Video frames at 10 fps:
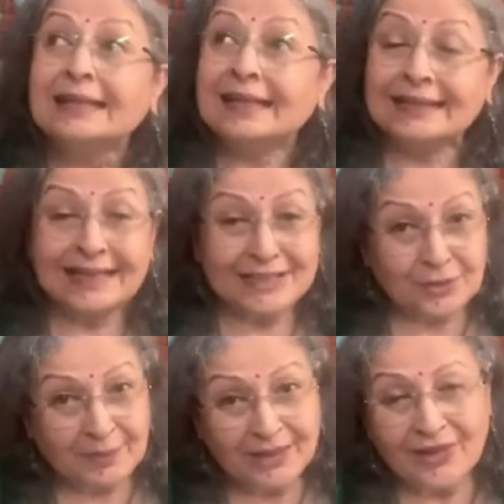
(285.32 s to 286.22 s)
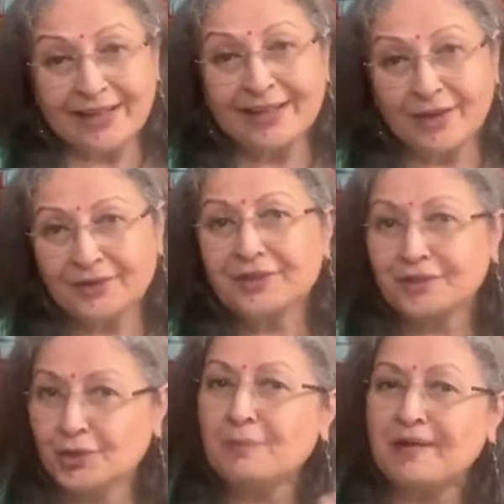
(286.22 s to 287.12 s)
Then they should be carried out in a
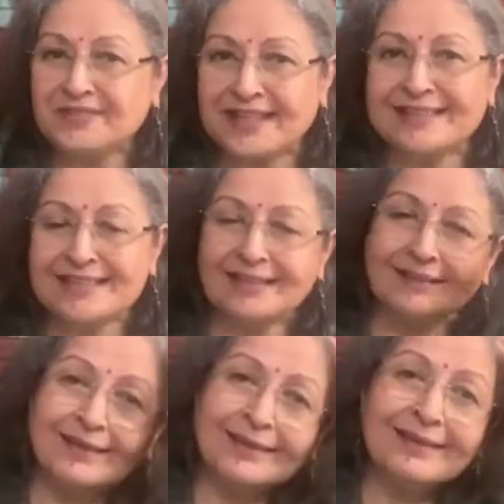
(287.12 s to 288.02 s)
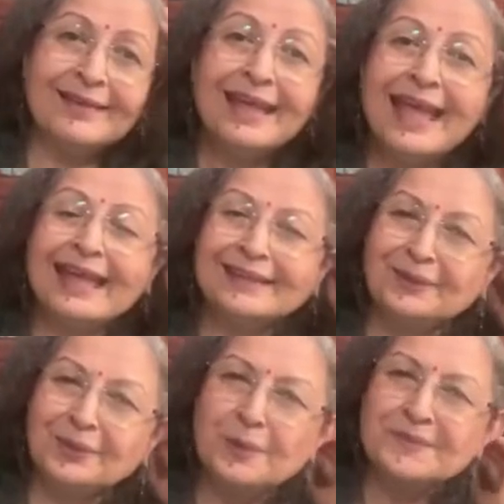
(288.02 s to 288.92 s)
group. I've said this earlier. And the
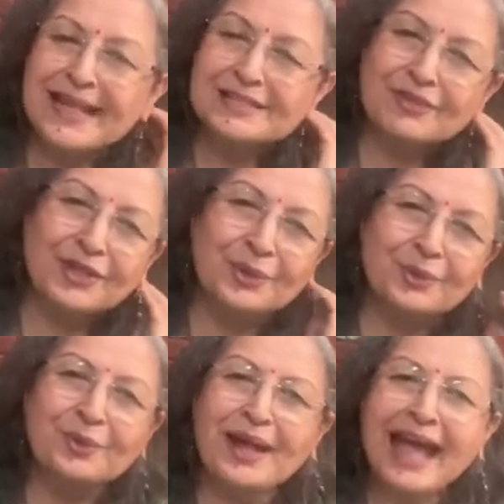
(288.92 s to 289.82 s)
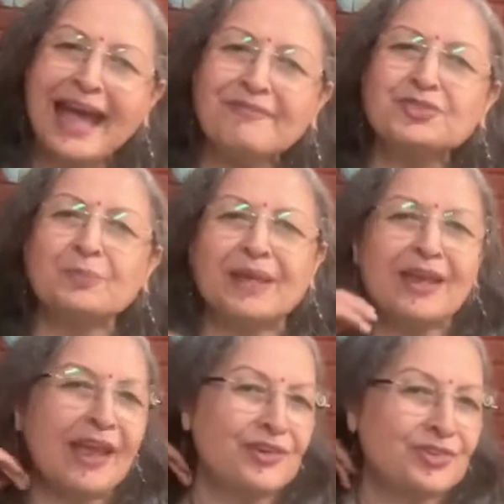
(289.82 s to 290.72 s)
groups, as we know, have to be
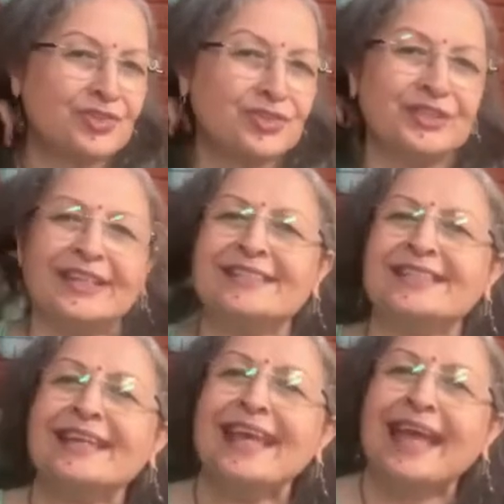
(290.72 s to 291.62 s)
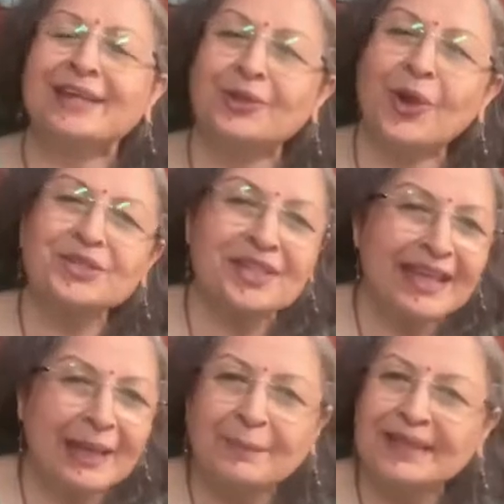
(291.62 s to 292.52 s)
heterogeneous and not
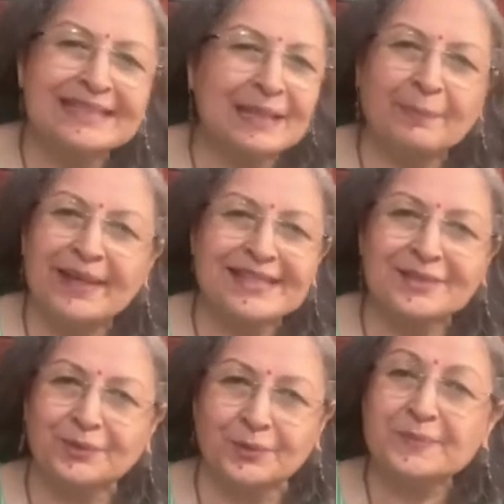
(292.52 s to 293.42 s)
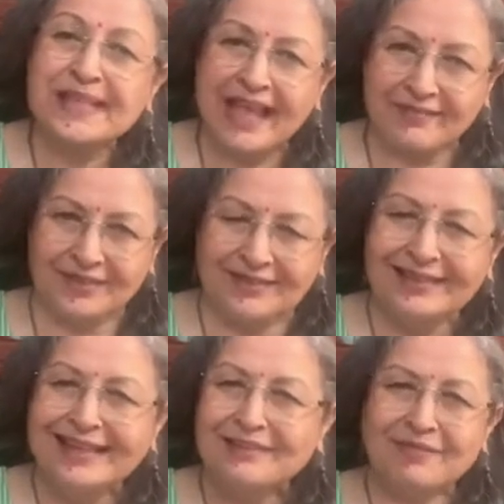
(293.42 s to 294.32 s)
ability-based groups ever.
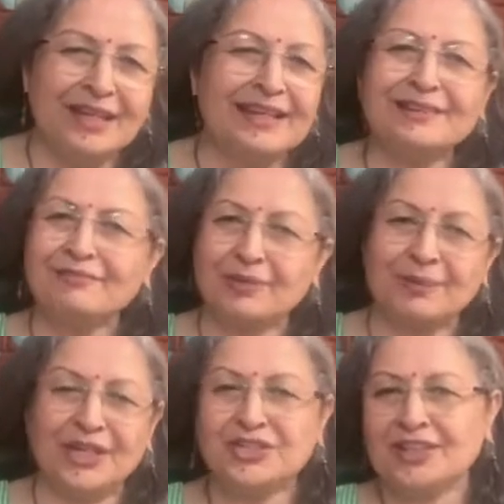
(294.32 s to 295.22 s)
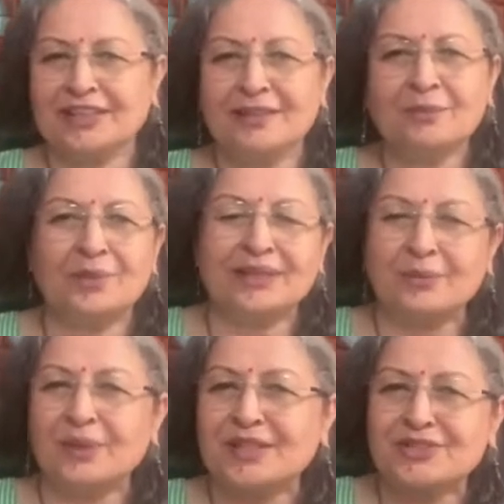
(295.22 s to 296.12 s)
We learn from each other, whether
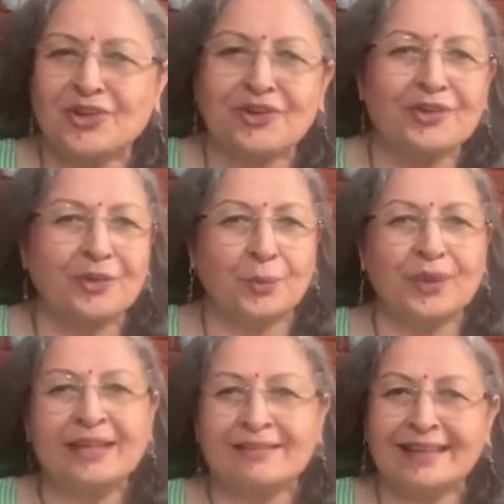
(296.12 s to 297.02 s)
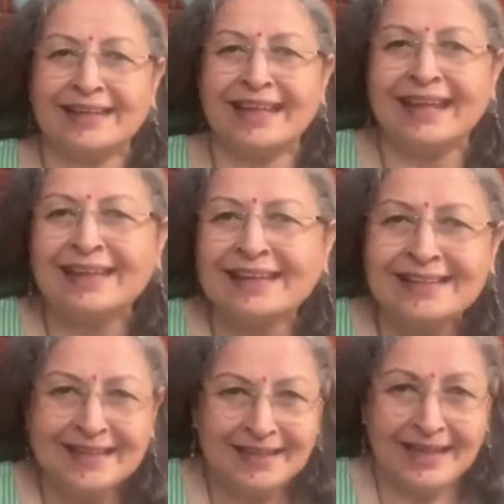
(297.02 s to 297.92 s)
we are stronger or weaker in
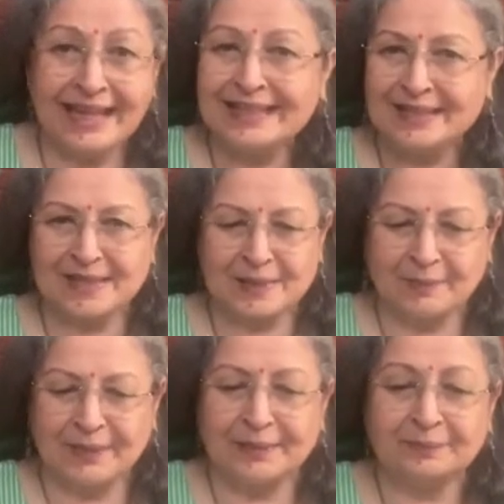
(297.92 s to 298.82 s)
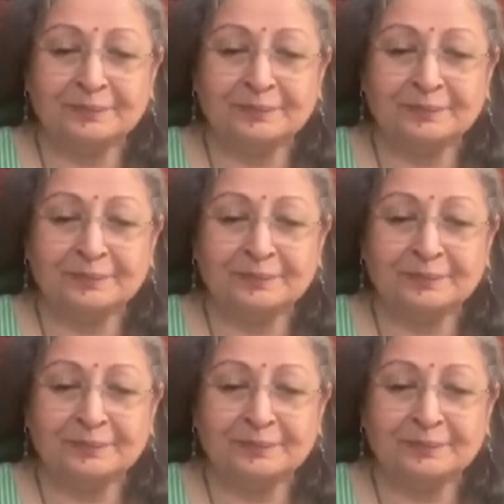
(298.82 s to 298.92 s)
any discipline.